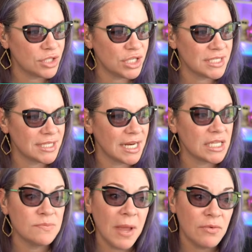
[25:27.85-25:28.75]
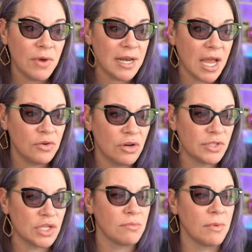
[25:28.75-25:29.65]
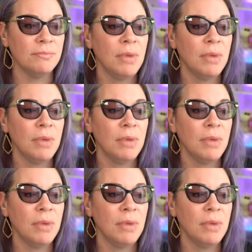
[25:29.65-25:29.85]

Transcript: She is getting spayed right now. Nervous dog mom.